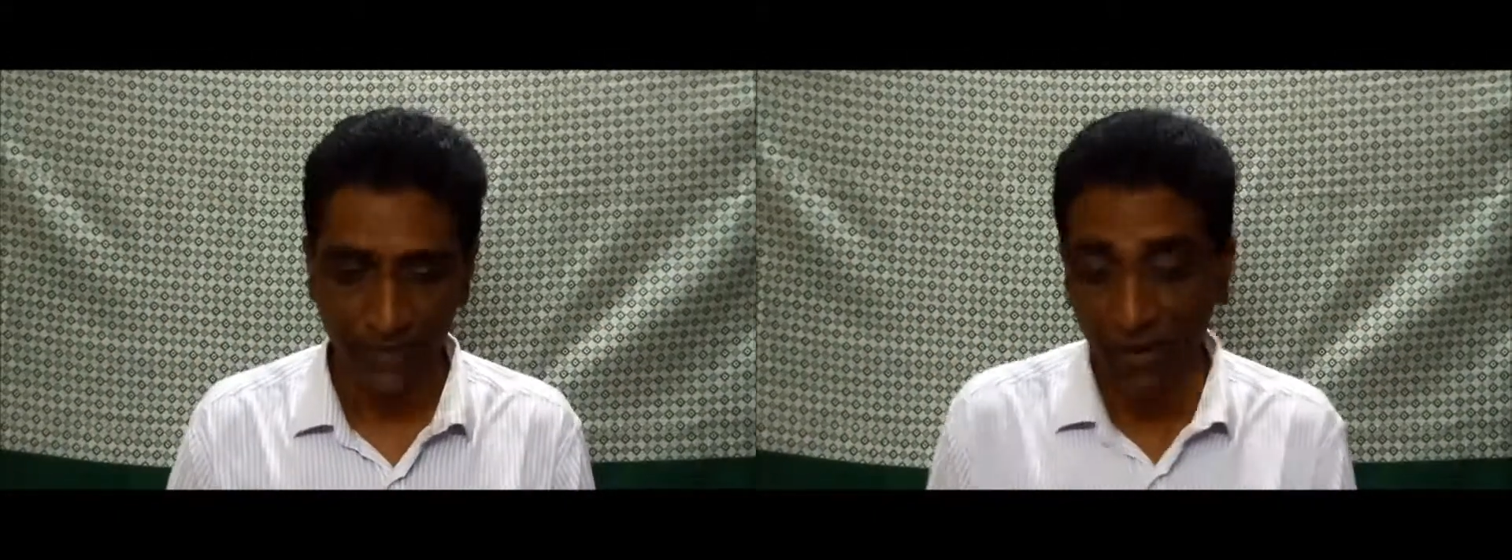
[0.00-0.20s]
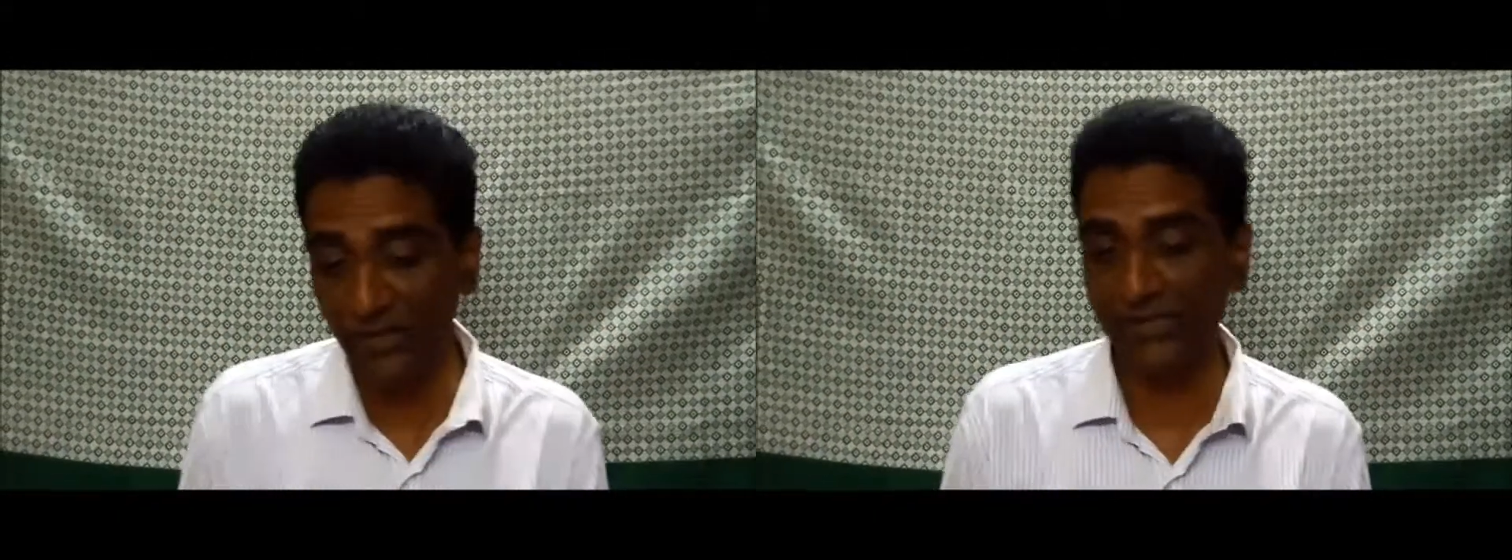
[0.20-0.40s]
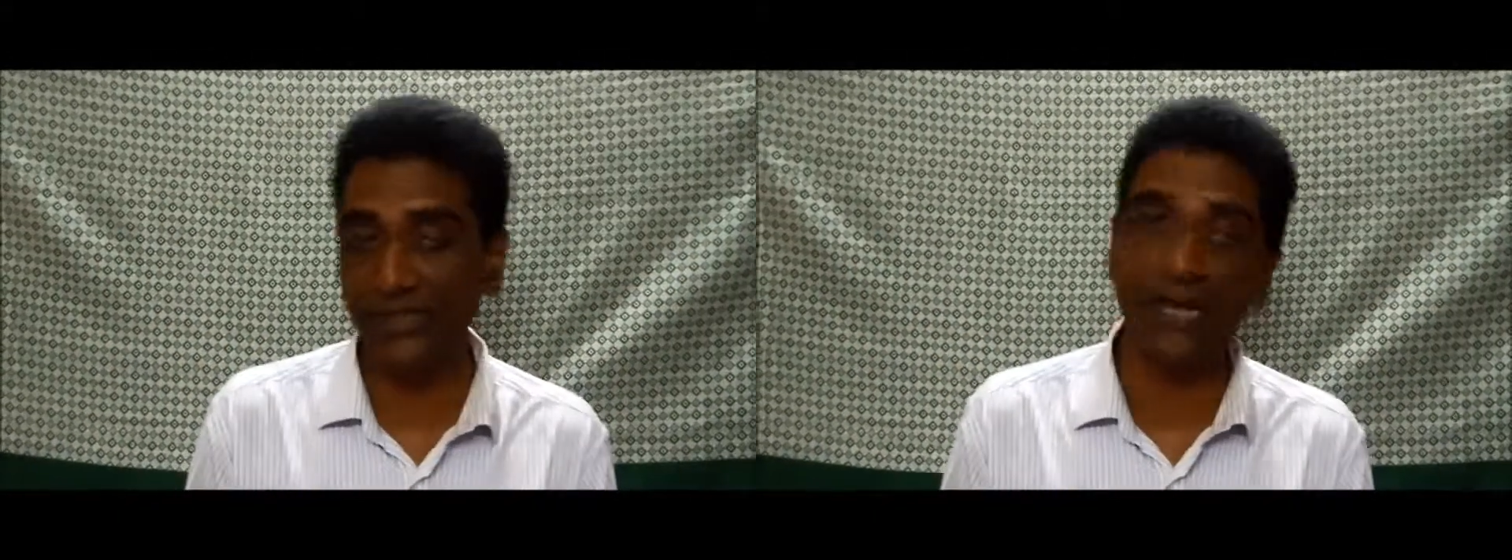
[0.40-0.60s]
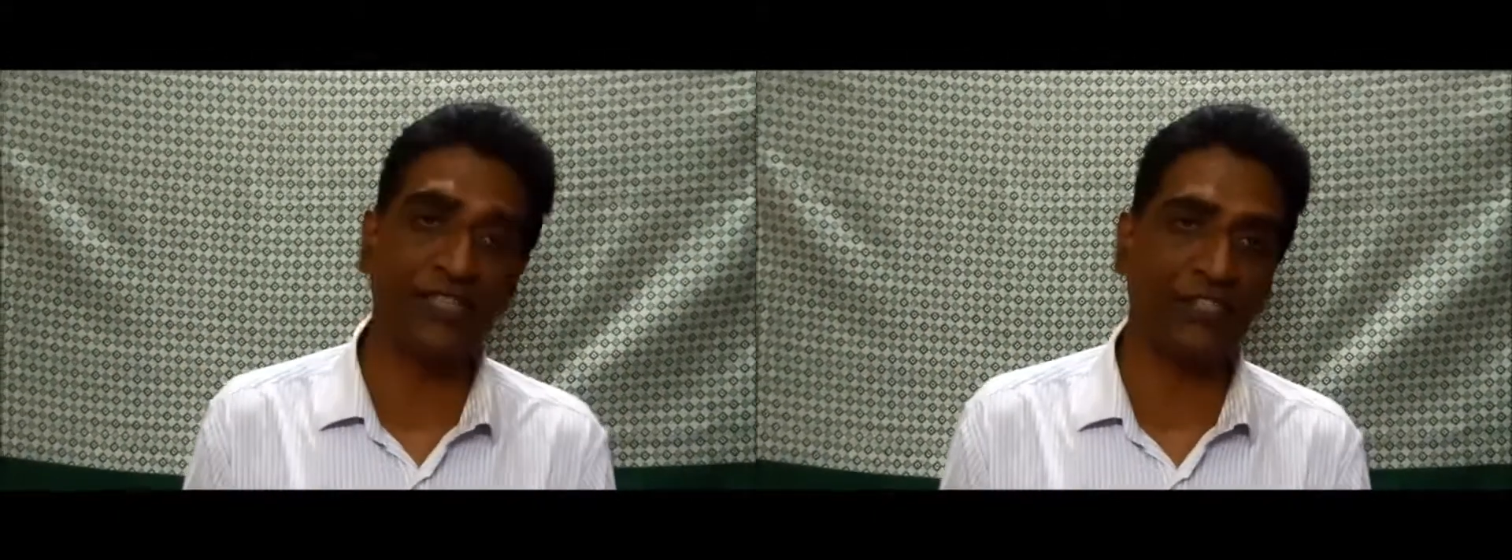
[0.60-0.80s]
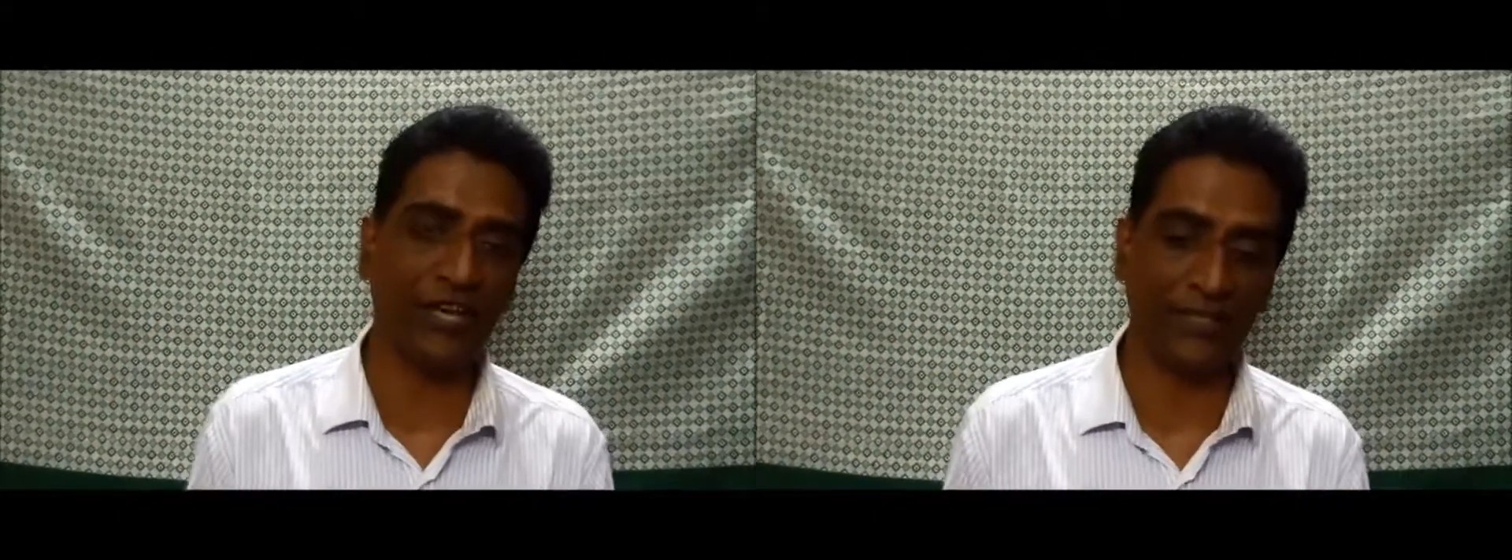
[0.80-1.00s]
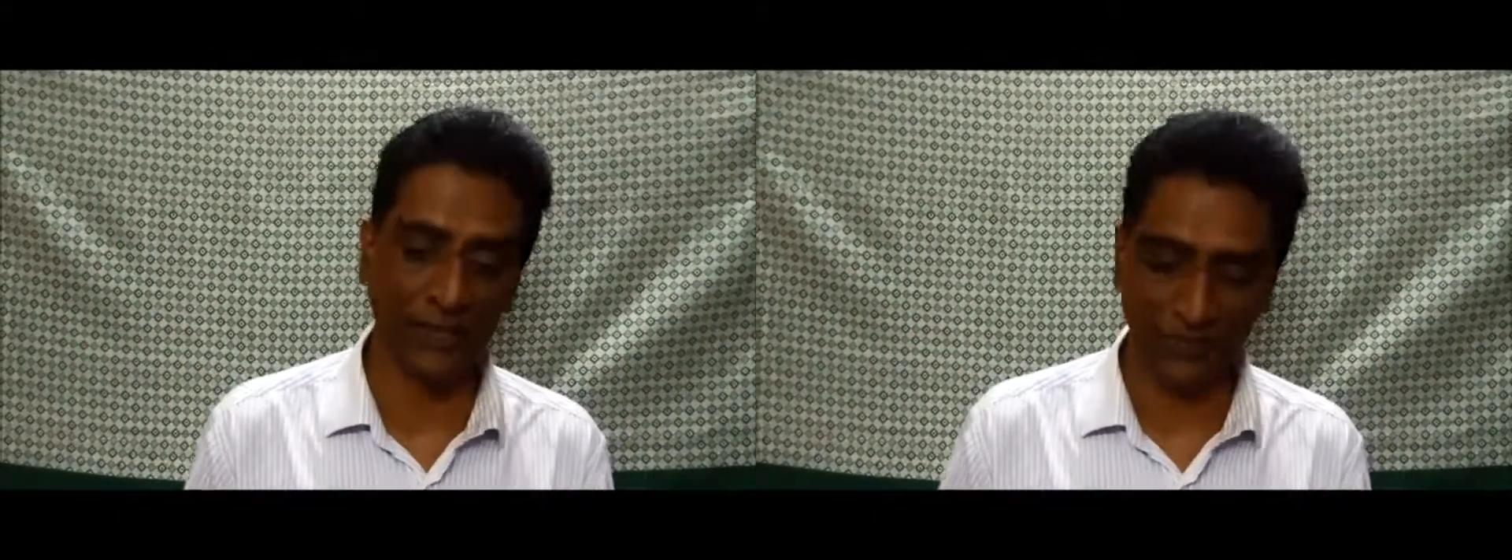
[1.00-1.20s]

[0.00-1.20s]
How does that strike